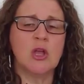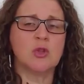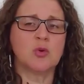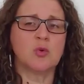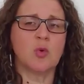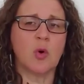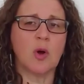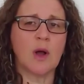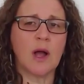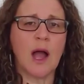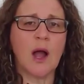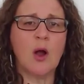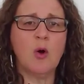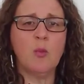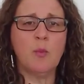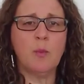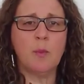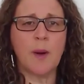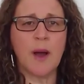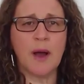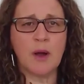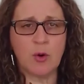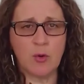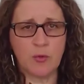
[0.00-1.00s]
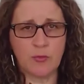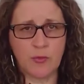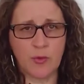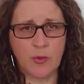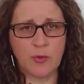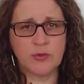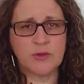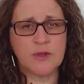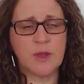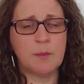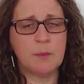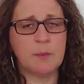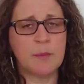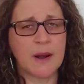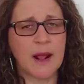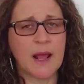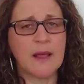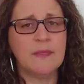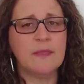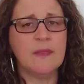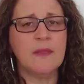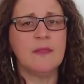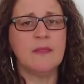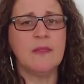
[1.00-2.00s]
to how powerful the
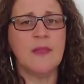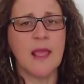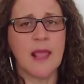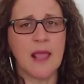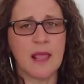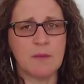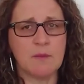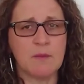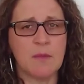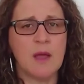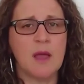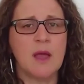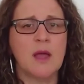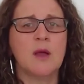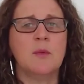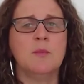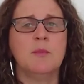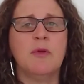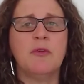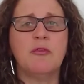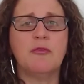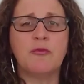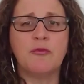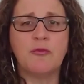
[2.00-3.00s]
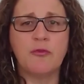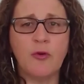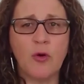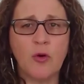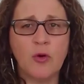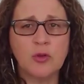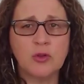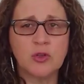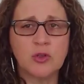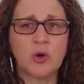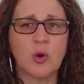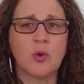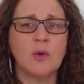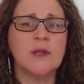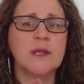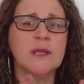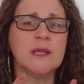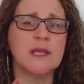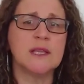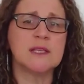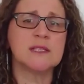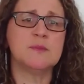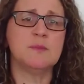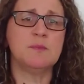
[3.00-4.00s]
brand name before throwing
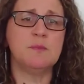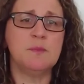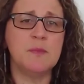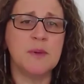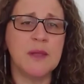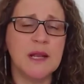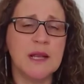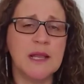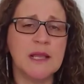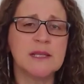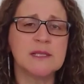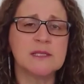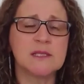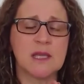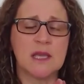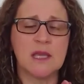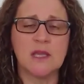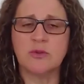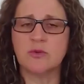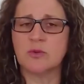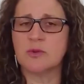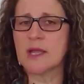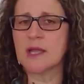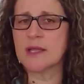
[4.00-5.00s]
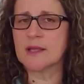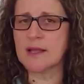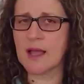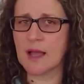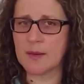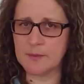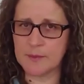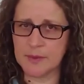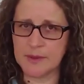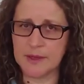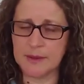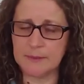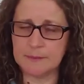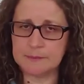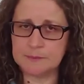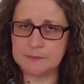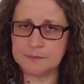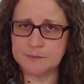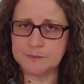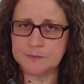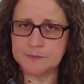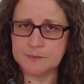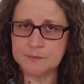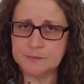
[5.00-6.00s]
his billions into that company.
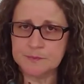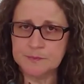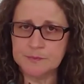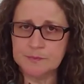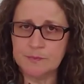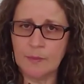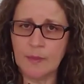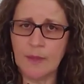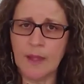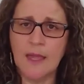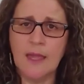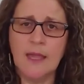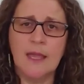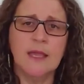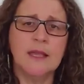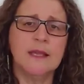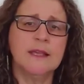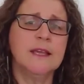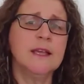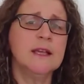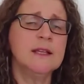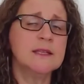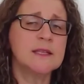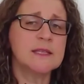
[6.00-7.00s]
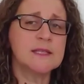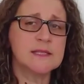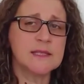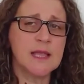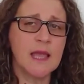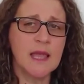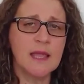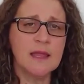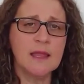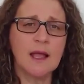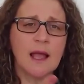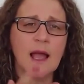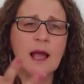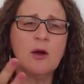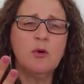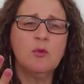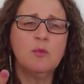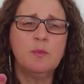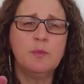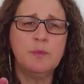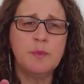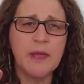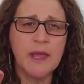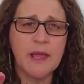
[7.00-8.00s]
He understands how
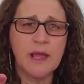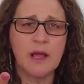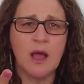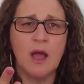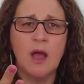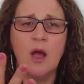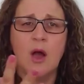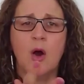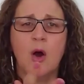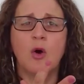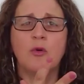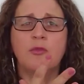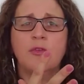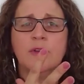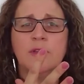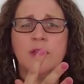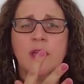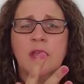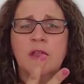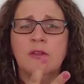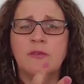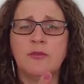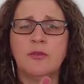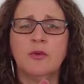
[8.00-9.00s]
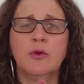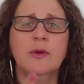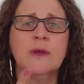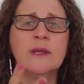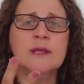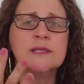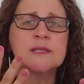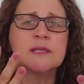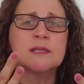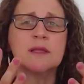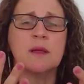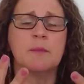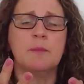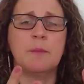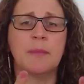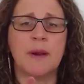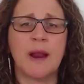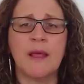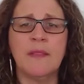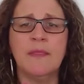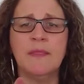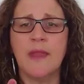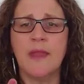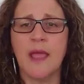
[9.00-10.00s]
big of an influence the
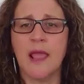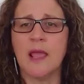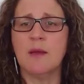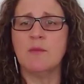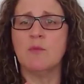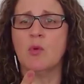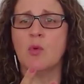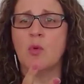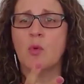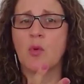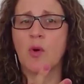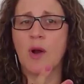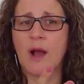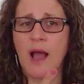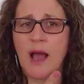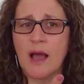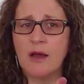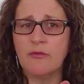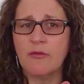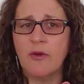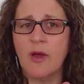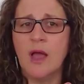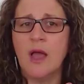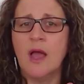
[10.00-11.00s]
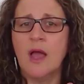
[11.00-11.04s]
brand name will have